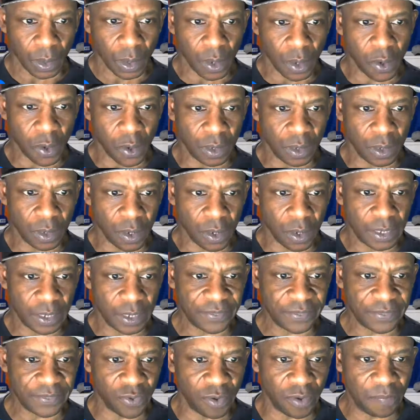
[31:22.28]
Hold
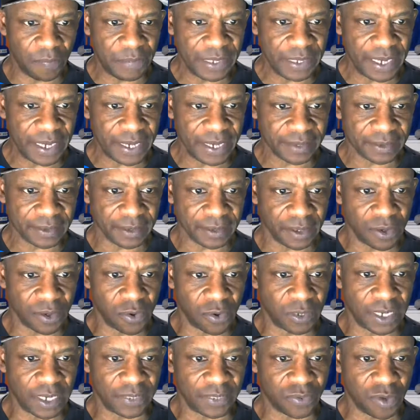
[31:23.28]
that thought,
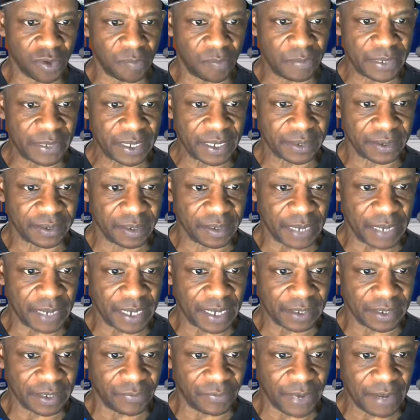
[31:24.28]
BX. Let me,
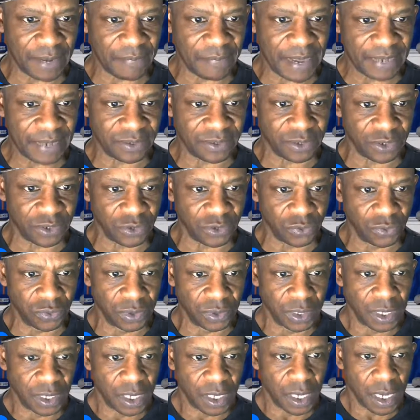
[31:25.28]
I'll get right back to you.
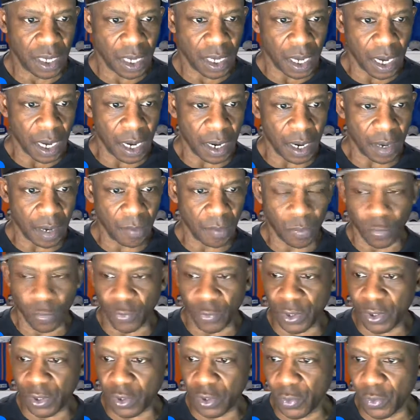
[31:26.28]

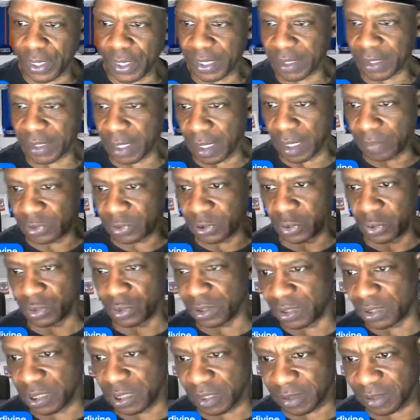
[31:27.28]
Real quick, salute
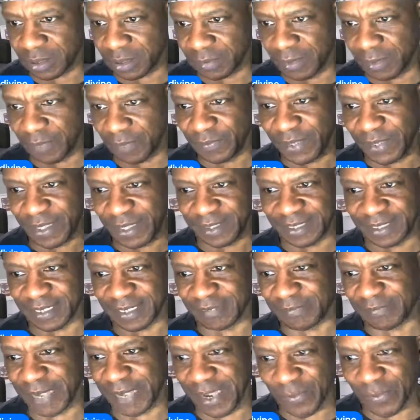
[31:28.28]
to Tim Smith. Yeah,
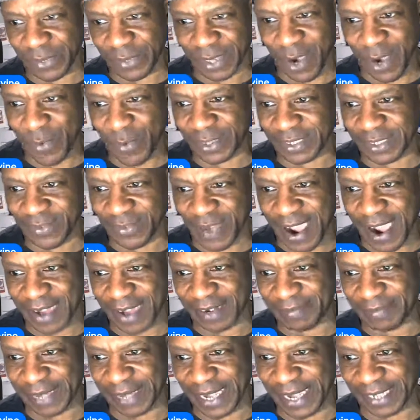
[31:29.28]
Tim, man, we always
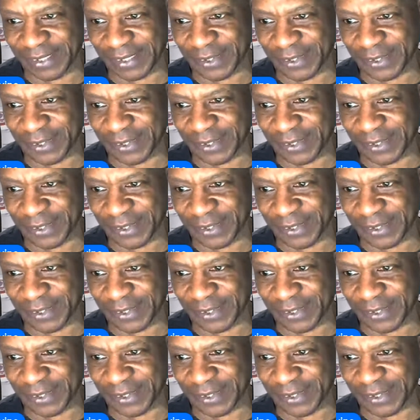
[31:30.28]
grinding, man.